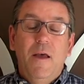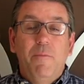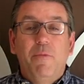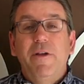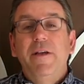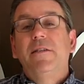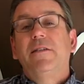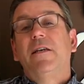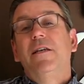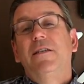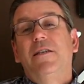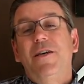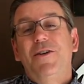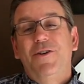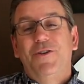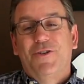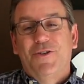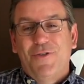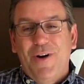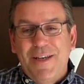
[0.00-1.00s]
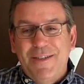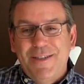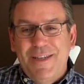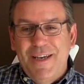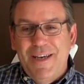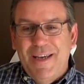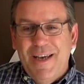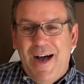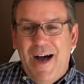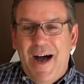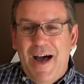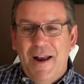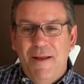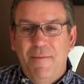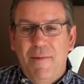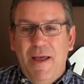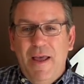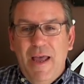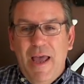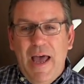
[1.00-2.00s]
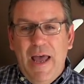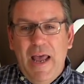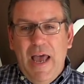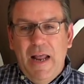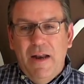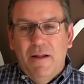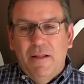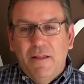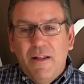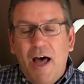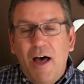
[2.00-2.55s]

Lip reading: Please continue trusting God and